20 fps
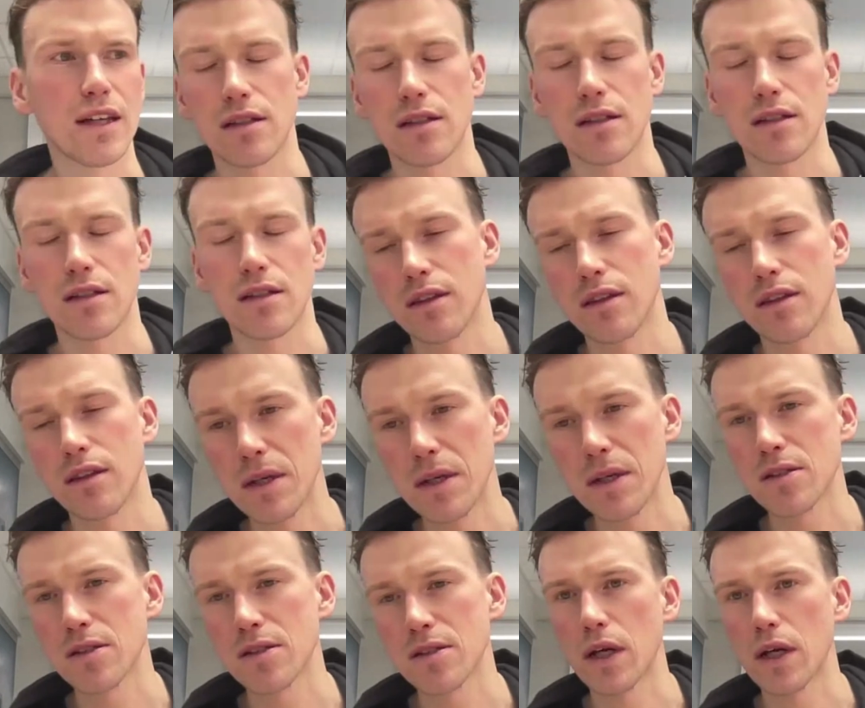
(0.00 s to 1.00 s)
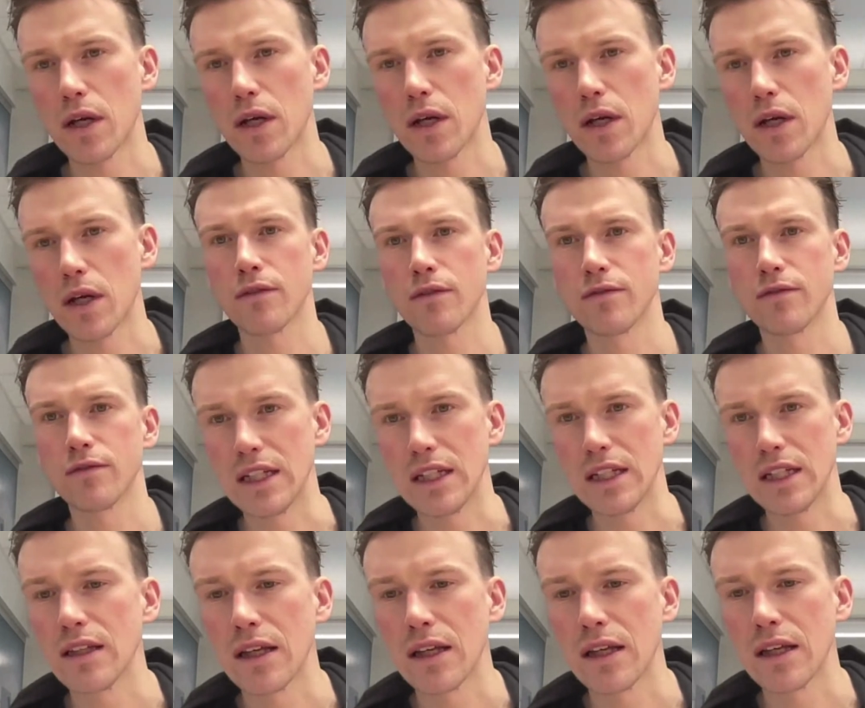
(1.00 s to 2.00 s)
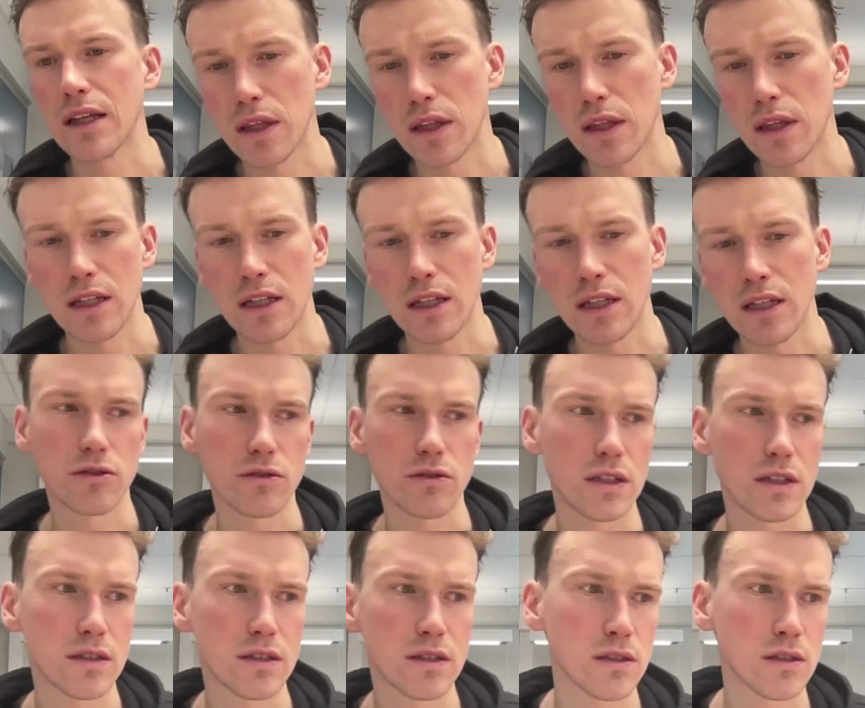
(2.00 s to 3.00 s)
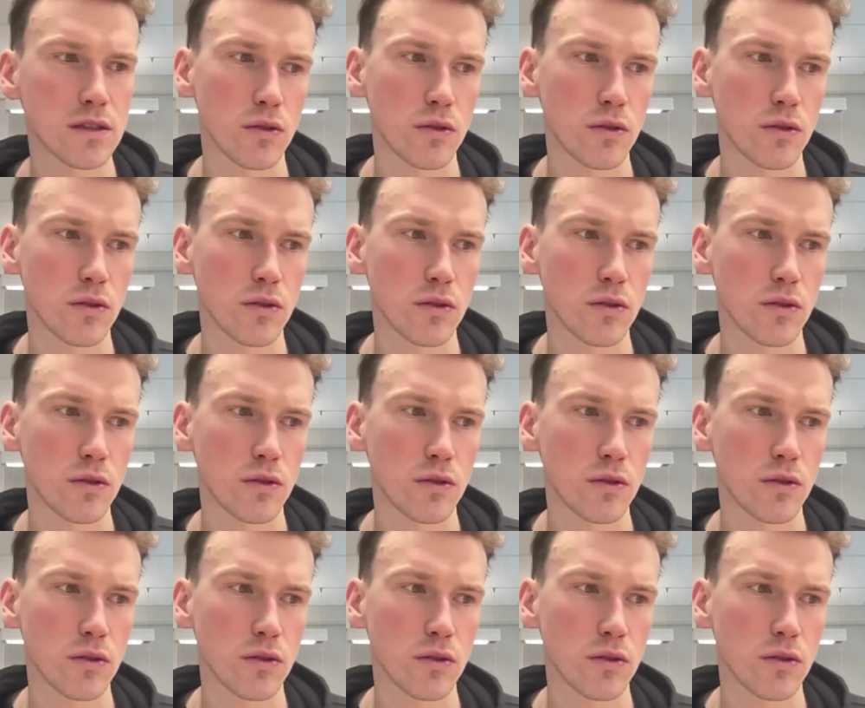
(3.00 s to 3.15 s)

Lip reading: the best way of dealing with the injuries